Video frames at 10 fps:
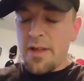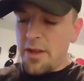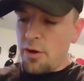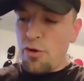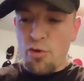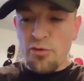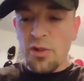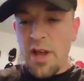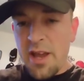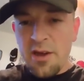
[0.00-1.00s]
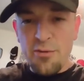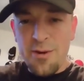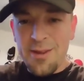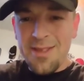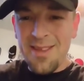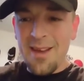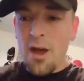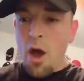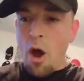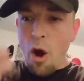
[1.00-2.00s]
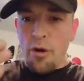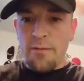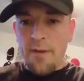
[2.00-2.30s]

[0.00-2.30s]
and then overlay it with our